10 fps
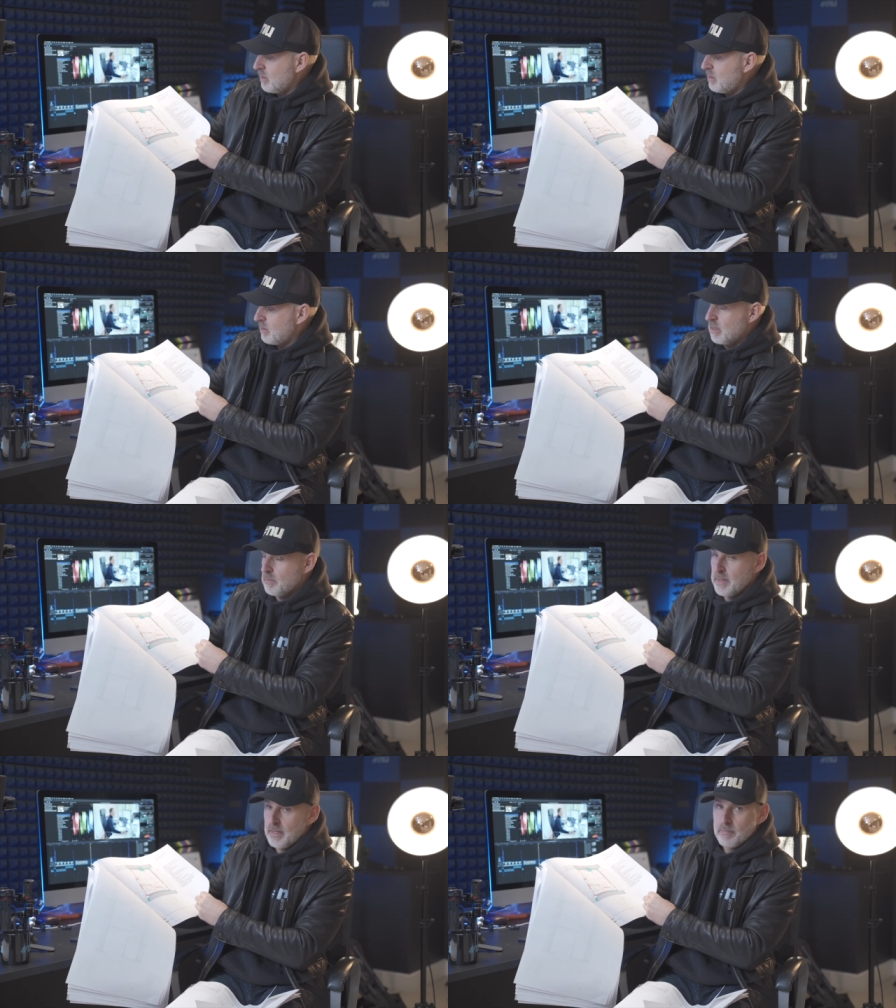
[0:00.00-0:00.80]
is gonna
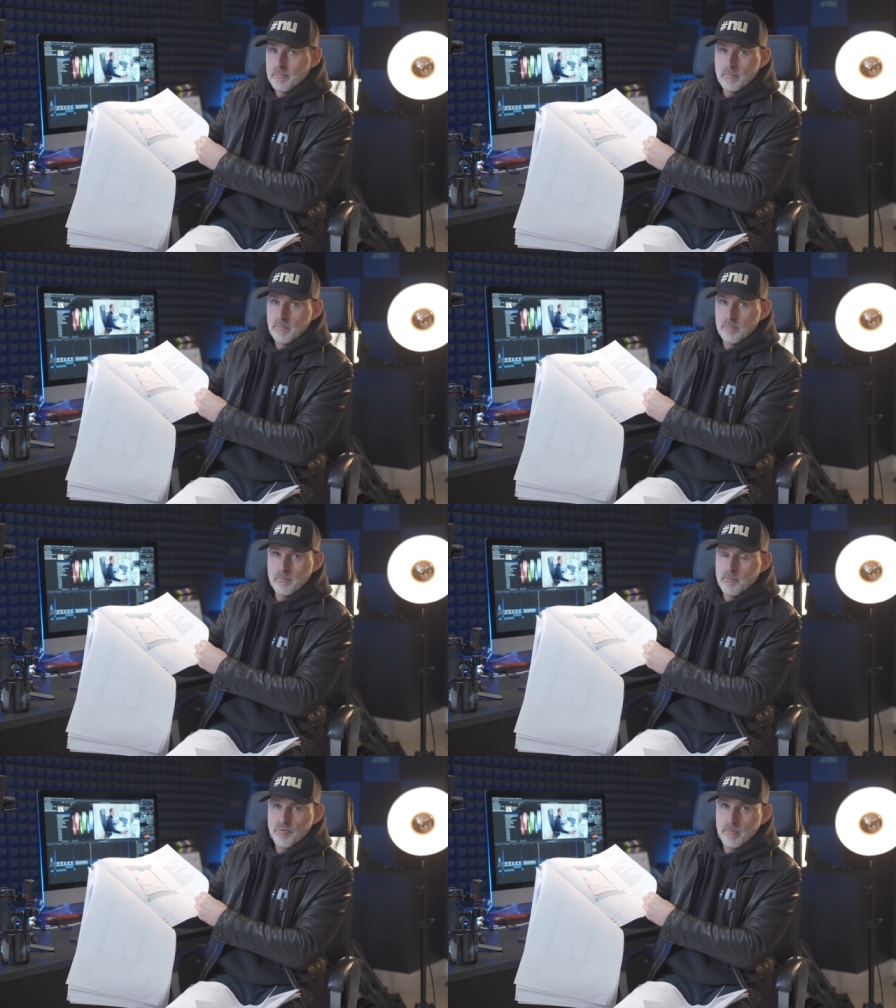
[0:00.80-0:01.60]
be
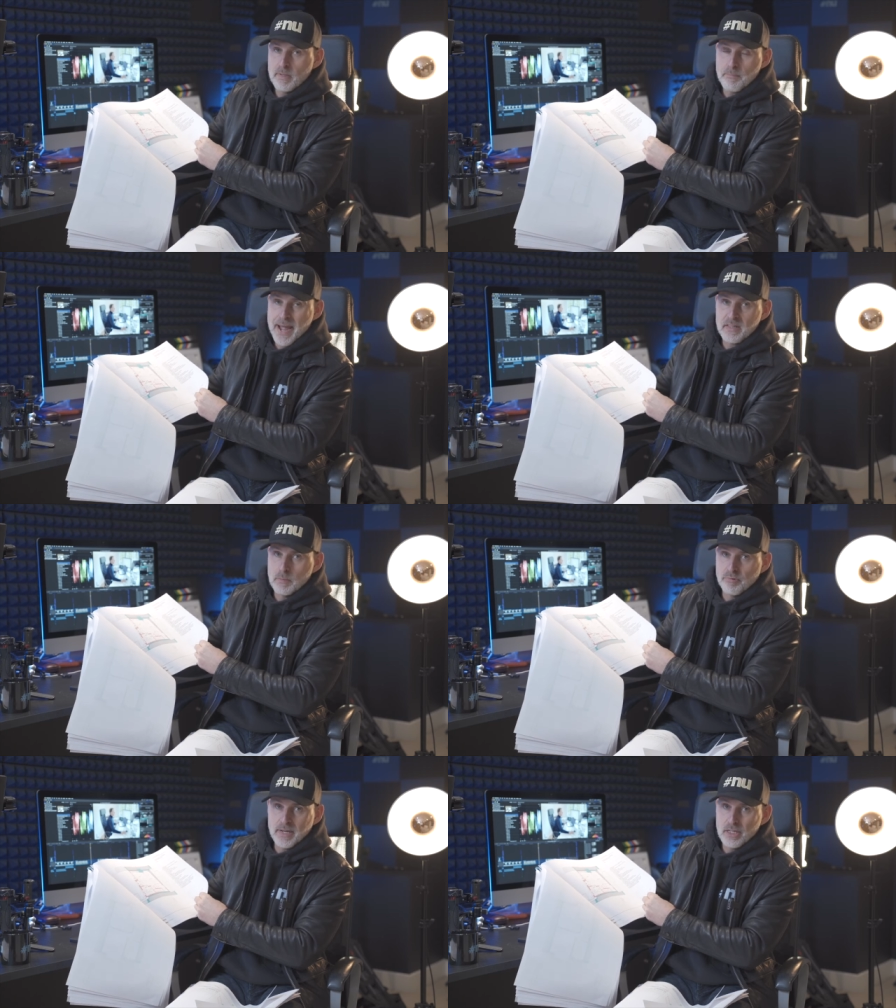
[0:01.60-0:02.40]
probably back to
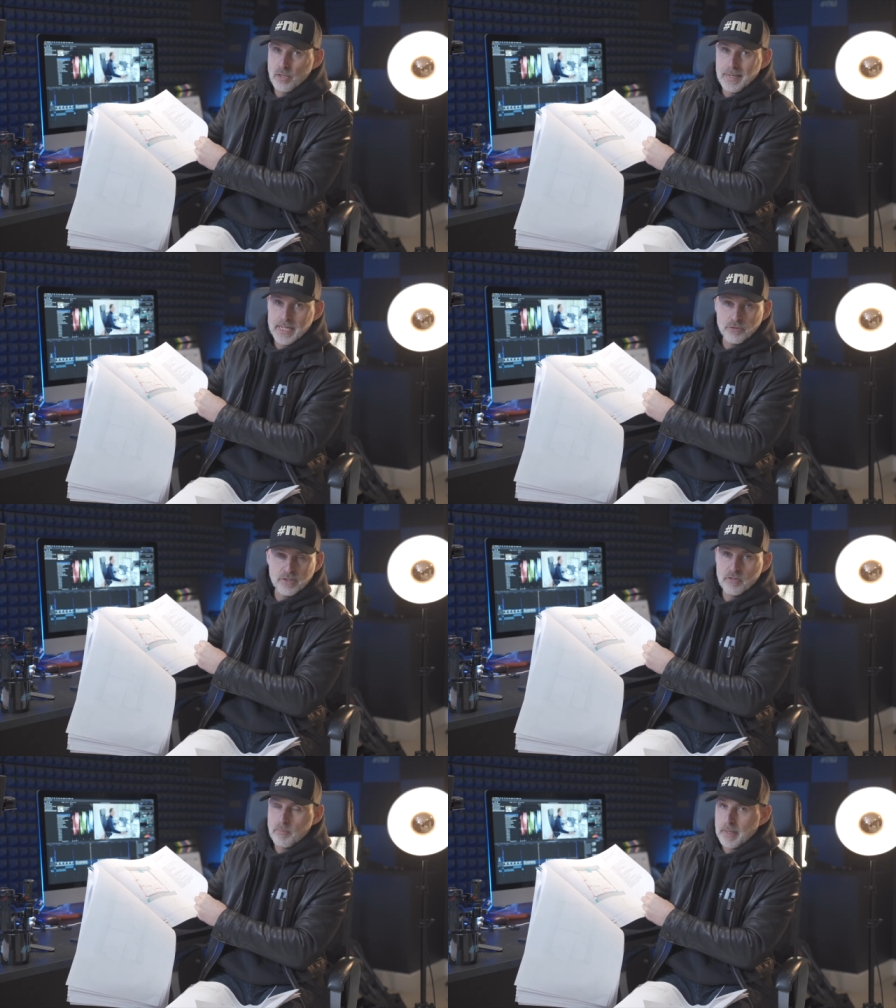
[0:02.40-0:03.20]
brick, new
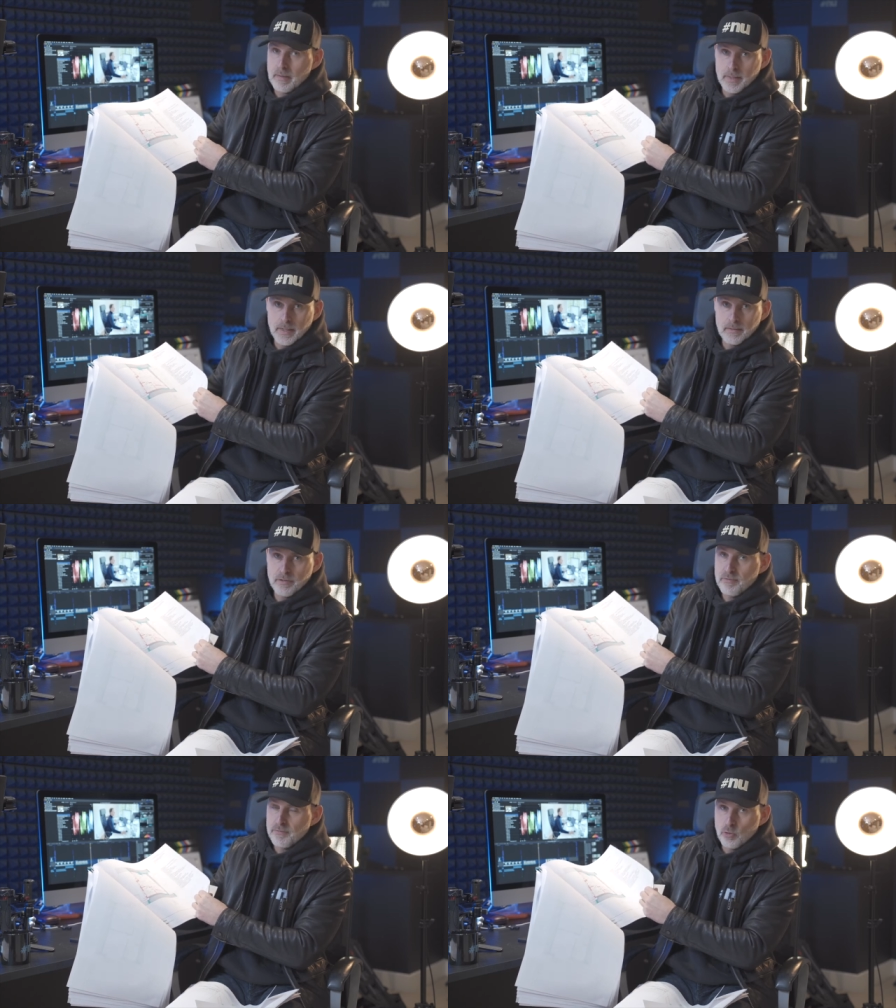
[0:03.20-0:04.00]
electrics, new plumbing,
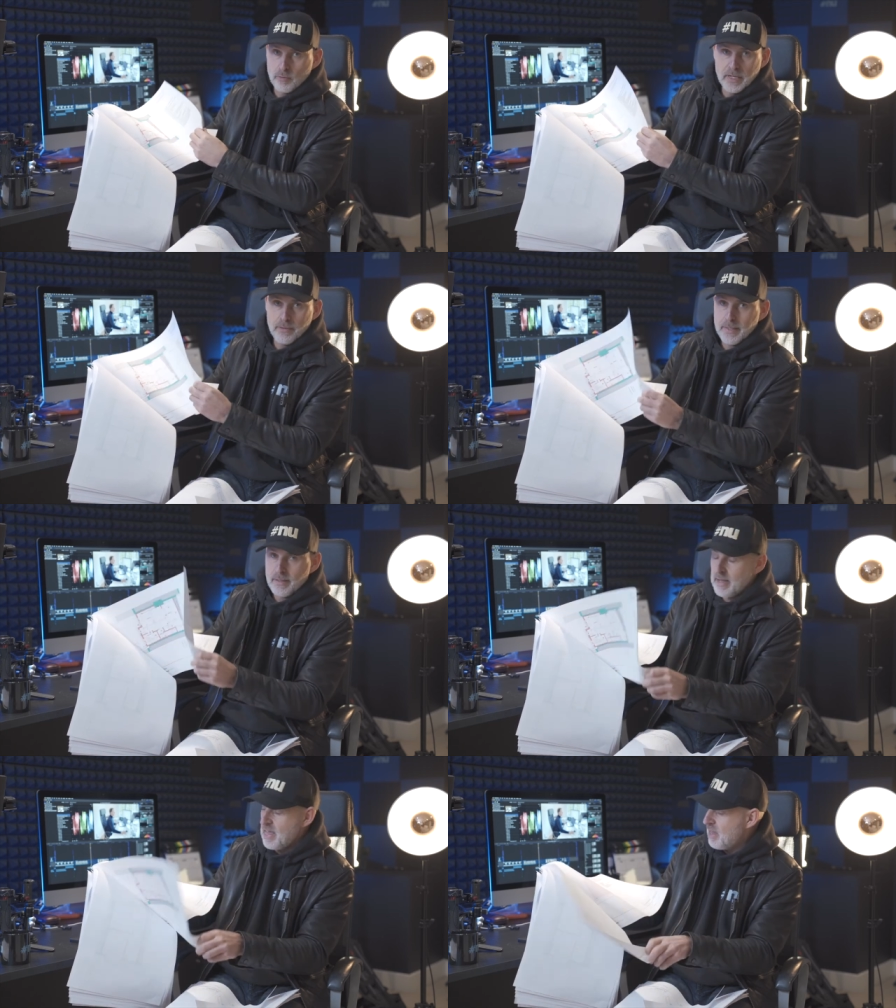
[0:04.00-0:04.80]
new flooring, new
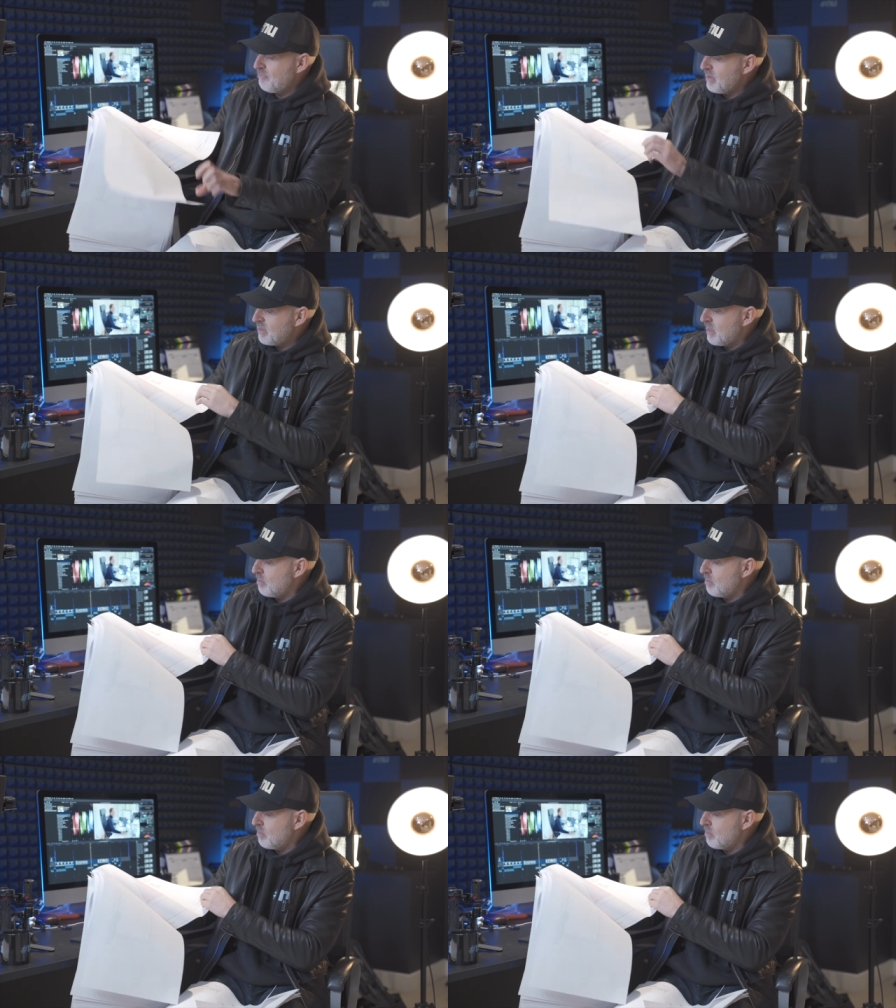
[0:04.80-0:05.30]
heat, every single